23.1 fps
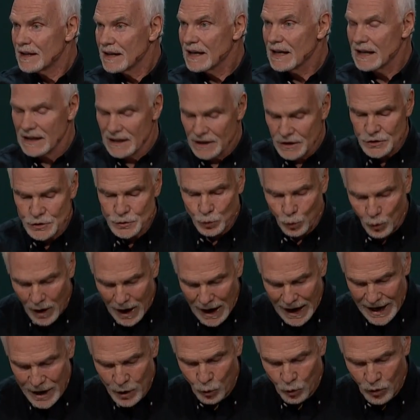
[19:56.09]
And his
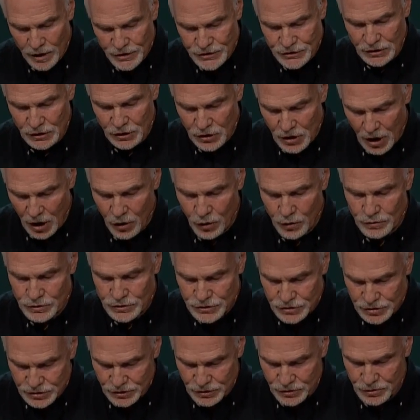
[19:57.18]
why was to go
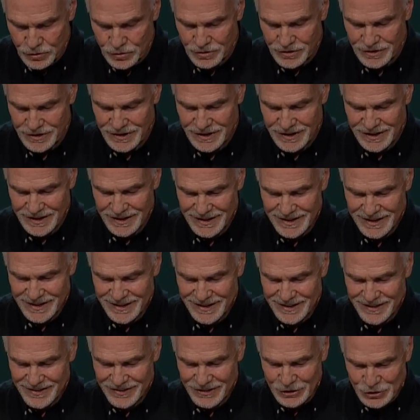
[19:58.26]
to
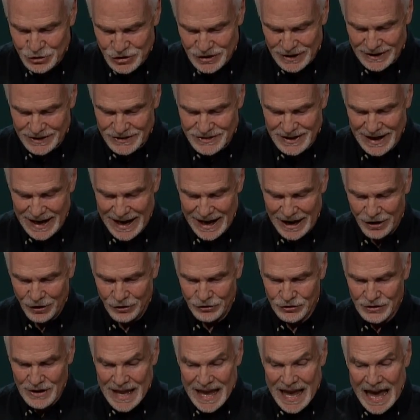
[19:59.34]
the
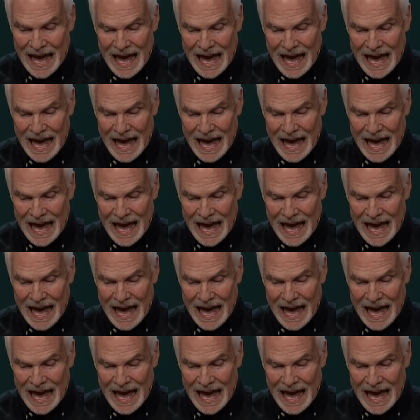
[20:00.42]
Gentiles.